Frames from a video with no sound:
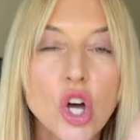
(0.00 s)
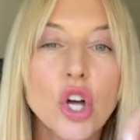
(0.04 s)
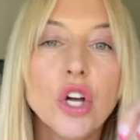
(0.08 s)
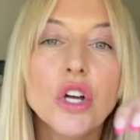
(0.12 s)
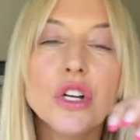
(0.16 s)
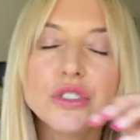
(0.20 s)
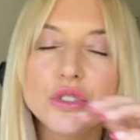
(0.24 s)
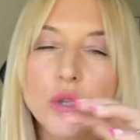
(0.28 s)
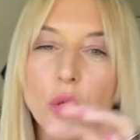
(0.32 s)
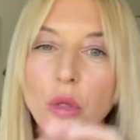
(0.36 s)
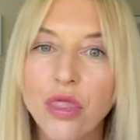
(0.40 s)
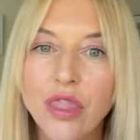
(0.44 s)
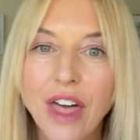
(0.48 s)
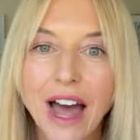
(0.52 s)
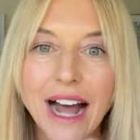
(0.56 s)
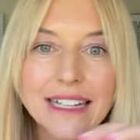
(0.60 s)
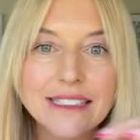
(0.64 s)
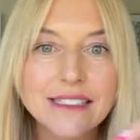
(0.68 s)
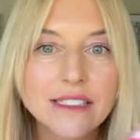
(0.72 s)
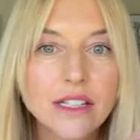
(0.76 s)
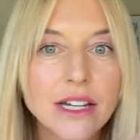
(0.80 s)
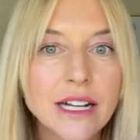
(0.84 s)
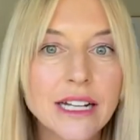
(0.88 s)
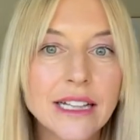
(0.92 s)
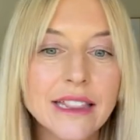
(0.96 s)
So
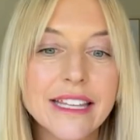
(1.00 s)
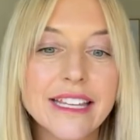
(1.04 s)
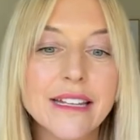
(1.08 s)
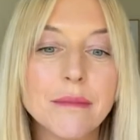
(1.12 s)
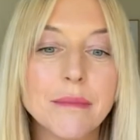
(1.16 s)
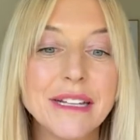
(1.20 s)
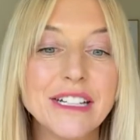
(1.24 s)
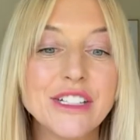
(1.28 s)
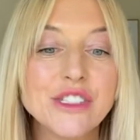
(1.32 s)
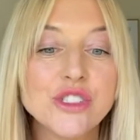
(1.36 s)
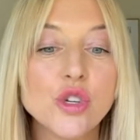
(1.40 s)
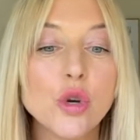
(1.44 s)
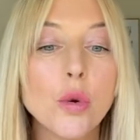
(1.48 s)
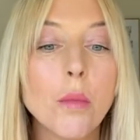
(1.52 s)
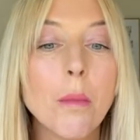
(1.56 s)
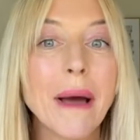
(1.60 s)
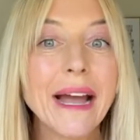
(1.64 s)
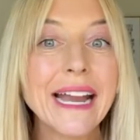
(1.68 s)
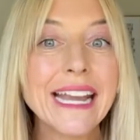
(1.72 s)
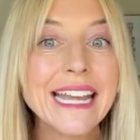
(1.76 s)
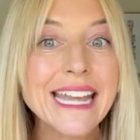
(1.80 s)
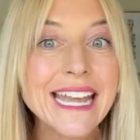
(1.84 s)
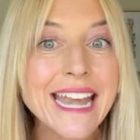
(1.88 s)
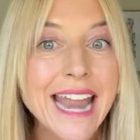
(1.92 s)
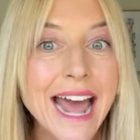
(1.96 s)
that's going to lead me to
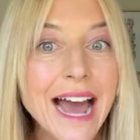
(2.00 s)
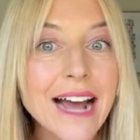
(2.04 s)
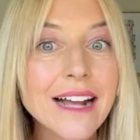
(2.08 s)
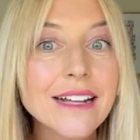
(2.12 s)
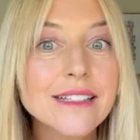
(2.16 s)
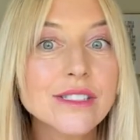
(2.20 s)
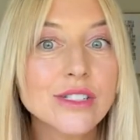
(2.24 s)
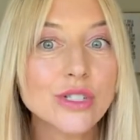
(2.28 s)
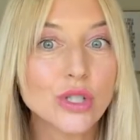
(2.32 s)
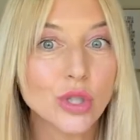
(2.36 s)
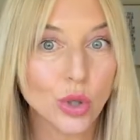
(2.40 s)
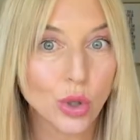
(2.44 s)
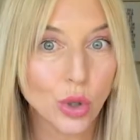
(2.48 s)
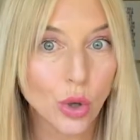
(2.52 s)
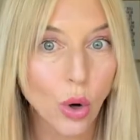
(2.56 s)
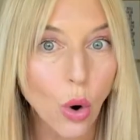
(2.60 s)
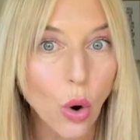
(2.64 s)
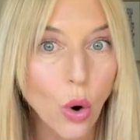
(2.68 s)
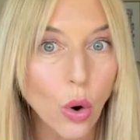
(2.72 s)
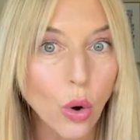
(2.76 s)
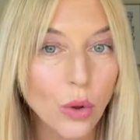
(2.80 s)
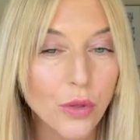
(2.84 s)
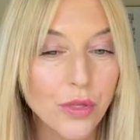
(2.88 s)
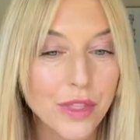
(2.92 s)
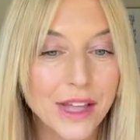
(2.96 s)
my next
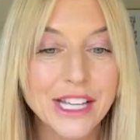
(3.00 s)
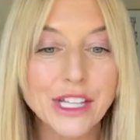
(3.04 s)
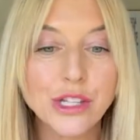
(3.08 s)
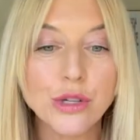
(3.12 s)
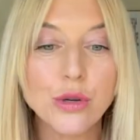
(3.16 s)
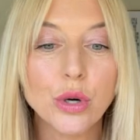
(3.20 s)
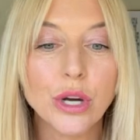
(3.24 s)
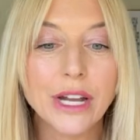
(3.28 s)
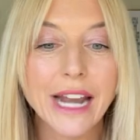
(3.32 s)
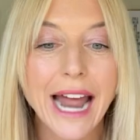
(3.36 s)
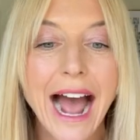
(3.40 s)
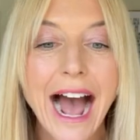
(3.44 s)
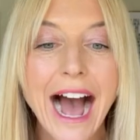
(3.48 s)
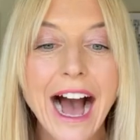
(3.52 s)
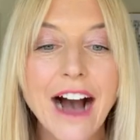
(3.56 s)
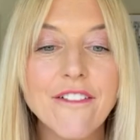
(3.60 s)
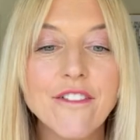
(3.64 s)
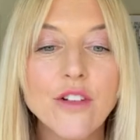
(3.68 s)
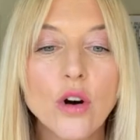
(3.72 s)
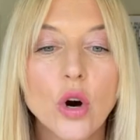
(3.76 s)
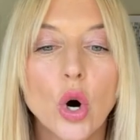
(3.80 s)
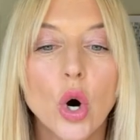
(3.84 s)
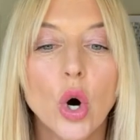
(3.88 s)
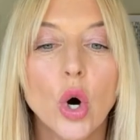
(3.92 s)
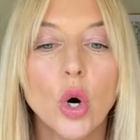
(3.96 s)
goal that you could
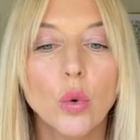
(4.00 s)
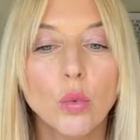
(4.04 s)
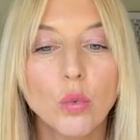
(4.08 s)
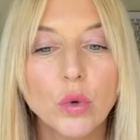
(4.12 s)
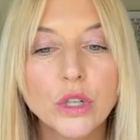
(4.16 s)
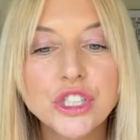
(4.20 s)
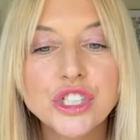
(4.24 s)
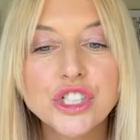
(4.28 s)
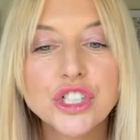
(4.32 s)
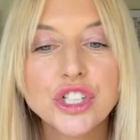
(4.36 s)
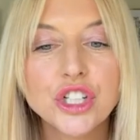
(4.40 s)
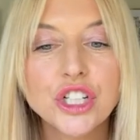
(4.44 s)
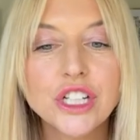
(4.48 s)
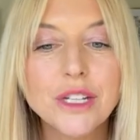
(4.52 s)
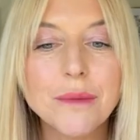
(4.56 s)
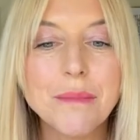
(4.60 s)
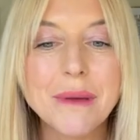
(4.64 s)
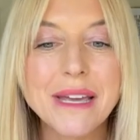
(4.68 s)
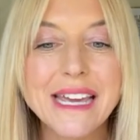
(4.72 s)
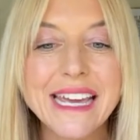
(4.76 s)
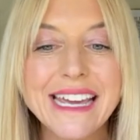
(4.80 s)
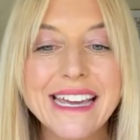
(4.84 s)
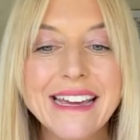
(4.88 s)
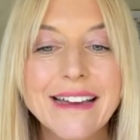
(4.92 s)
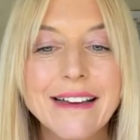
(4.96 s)
have, which could
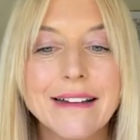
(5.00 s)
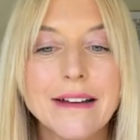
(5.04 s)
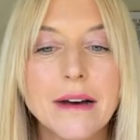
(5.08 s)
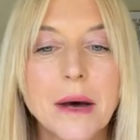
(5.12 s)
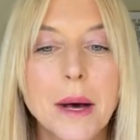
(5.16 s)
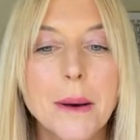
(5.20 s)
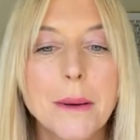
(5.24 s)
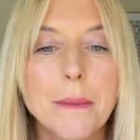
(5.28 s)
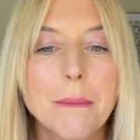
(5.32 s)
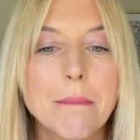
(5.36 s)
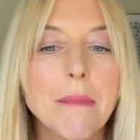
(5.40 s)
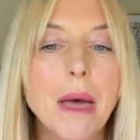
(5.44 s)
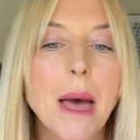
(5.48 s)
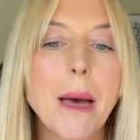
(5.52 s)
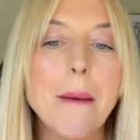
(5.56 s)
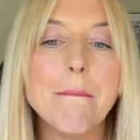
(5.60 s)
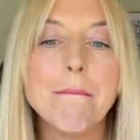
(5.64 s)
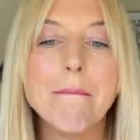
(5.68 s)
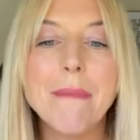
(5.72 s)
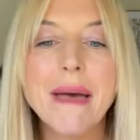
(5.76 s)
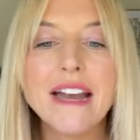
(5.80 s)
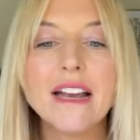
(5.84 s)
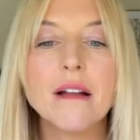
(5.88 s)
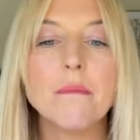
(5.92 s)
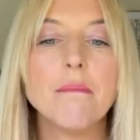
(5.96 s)
be
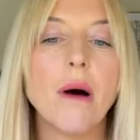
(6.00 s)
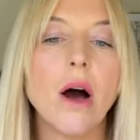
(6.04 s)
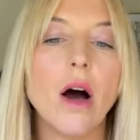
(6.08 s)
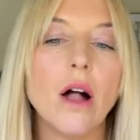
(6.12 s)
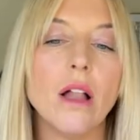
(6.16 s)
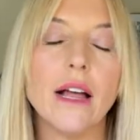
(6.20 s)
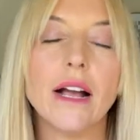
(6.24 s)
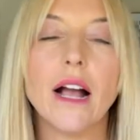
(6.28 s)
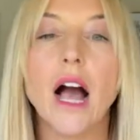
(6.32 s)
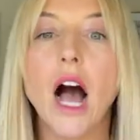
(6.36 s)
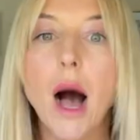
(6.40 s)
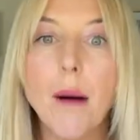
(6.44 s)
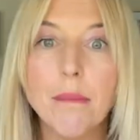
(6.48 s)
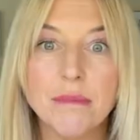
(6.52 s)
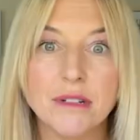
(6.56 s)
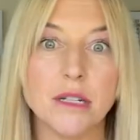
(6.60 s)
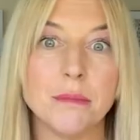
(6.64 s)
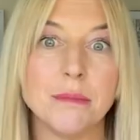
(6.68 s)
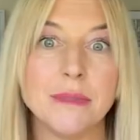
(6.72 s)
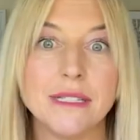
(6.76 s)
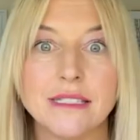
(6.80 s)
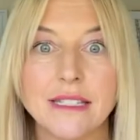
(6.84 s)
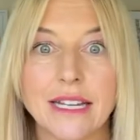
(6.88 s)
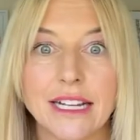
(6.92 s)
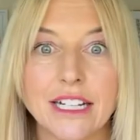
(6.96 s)
metabolic
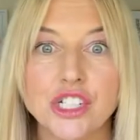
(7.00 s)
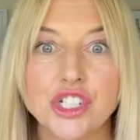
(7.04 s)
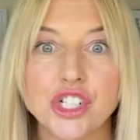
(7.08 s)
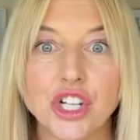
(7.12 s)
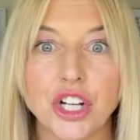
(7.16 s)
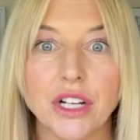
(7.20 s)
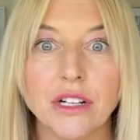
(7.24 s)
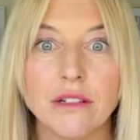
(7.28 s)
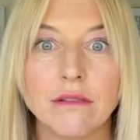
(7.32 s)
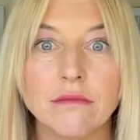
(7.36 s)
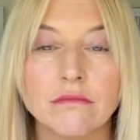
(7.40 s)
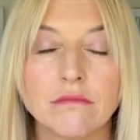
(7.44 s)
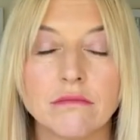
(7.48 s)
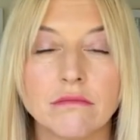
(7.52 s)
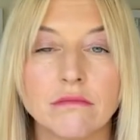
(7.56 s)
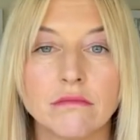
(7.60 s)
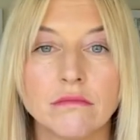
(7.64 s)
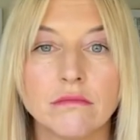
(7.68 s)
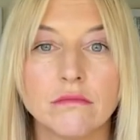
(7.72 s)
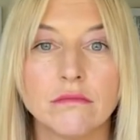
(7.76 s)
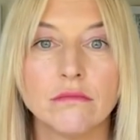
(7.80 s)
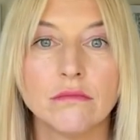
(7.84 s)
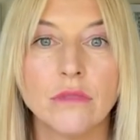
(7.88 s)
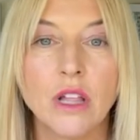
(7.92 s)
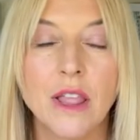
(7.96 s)
optimization.
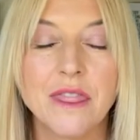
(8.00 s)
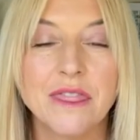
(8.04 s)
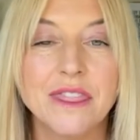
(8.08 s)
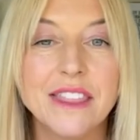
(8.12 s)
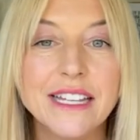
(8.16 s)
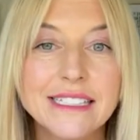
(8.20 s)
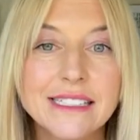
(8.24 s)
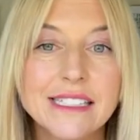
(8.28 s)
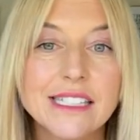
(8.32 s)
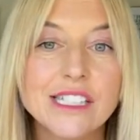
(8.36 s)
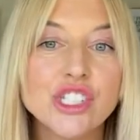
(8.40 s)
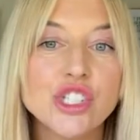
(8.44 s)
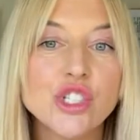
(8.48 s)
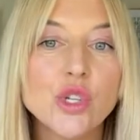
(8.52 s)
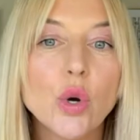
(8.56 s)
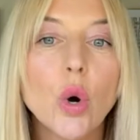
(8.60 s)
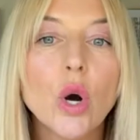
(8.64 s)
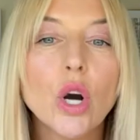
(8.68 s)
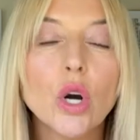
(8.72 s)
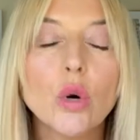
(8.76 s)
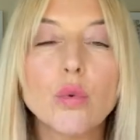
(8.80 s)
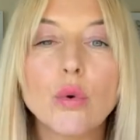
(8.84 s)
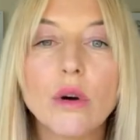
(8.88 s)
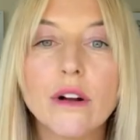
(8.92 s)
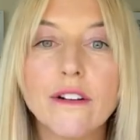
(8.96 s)
This is
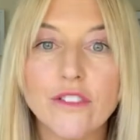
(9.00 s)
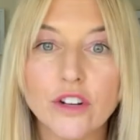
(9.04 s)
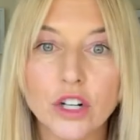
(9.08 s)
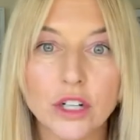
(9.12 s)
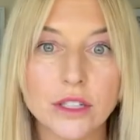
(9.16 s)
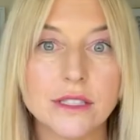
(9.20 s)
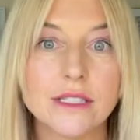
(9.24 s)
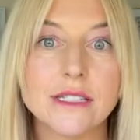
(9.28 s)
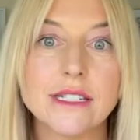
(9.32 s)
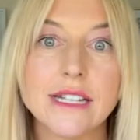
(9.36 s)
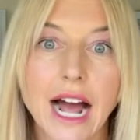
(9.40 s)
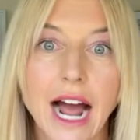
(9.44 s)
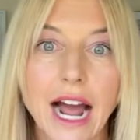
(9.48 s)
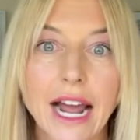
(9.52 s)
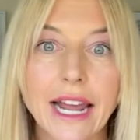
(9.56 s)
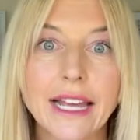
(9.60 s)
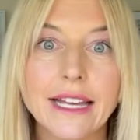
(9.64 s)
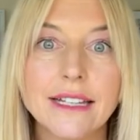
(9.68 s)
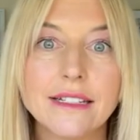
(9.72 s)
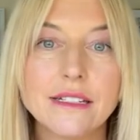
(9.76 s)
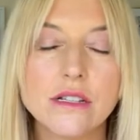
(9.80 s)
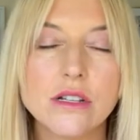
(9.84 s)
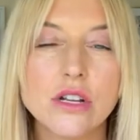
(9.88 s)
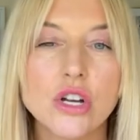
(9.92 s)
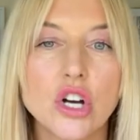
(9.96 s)
your reverse
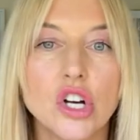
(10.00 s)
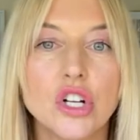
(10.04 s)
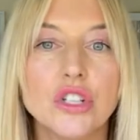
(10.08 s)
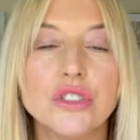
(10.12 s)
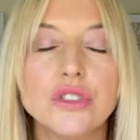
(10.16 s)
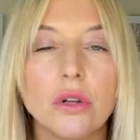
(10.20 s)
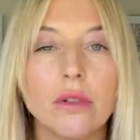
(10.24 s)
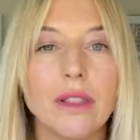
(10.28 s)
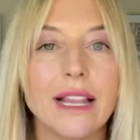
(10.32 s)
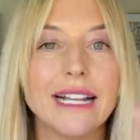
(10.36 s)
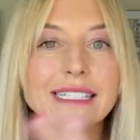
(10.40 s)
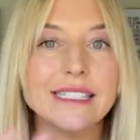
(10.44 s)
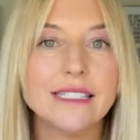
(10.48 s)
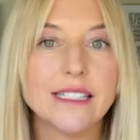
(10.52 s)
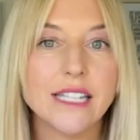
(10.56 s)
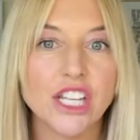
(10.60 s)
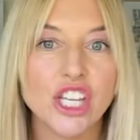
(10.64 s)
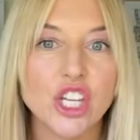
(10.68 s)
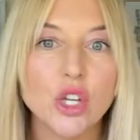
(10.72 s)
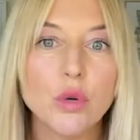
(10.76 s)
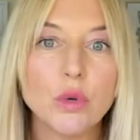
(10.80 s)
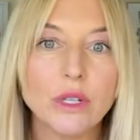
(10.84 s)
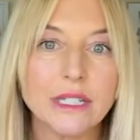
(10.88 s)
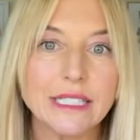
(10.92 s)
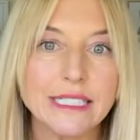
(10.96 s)
diet. So let's say
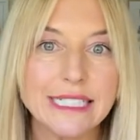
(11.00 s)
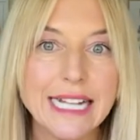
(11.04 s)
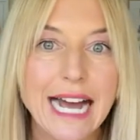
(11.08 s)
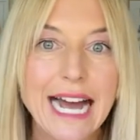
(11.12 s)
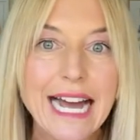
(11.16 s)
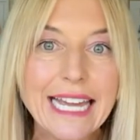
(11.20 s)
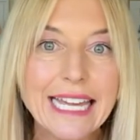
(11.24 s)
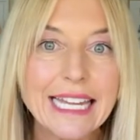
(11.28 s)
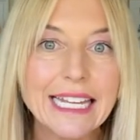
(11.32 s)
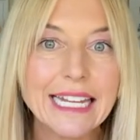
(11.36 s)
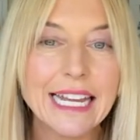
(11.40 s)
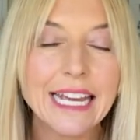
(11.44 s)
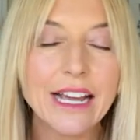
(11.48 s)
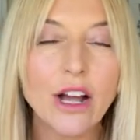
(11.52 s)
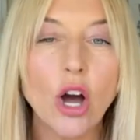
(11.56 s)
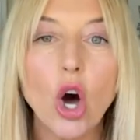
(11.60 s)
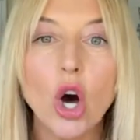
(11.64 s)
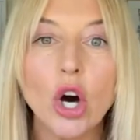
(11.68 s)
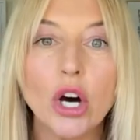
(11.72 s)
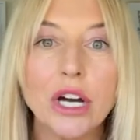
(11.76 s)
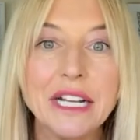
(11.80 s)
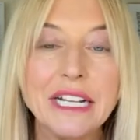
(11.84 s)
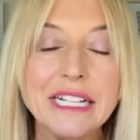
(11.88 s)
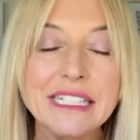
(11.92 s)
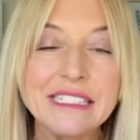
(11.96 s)
you were dieting
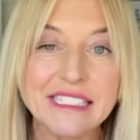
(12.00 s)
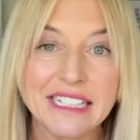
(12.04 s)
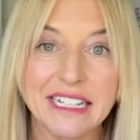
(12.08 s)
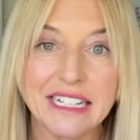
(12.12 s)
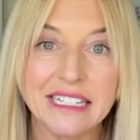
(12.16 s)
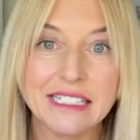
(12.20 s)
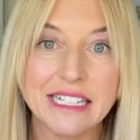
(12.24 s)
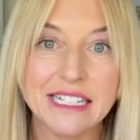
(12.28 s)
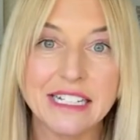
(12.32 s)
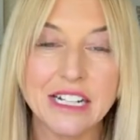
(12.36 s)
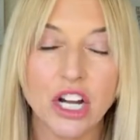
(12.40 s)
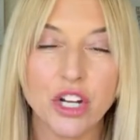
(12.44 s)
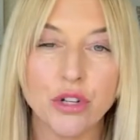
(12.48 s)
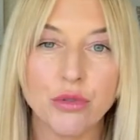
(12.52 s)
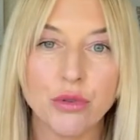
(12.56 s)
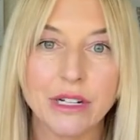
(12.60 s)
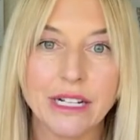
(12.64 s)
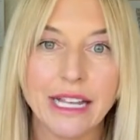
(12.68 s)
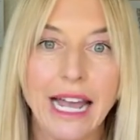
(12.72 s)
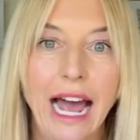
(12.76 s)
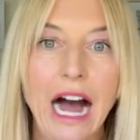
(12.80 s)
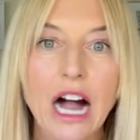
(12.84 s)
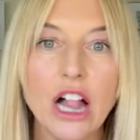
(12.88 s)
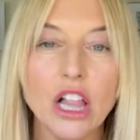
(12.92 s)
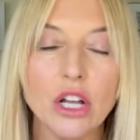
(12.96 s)
on
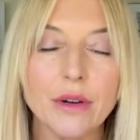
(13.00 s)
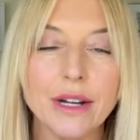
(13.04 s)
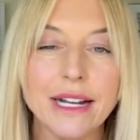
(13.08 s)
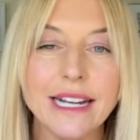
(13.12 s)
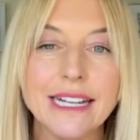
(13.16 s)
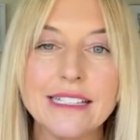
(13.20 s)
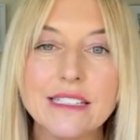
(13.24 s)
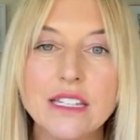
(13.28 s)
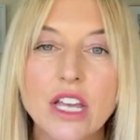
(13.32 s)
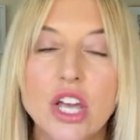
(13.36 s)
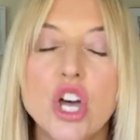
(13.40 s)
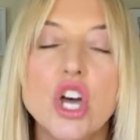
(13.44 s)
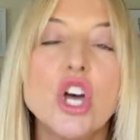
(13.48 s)
1,600 calories.